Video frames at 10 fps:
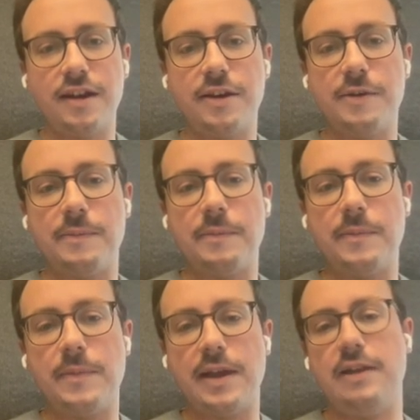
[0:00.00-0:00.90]

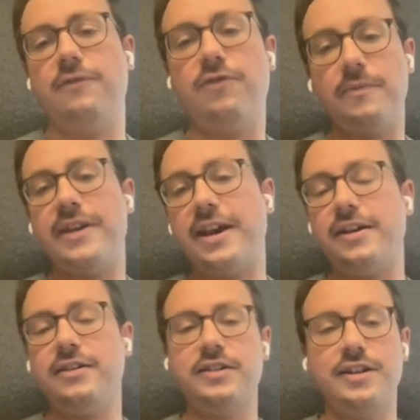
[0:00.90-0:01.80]
Um, and from
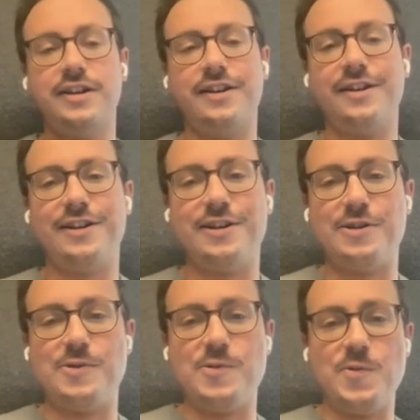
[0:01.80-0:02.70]
there,
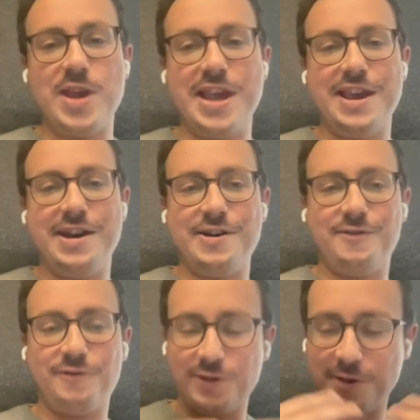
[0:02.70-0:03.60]
uh, we uh,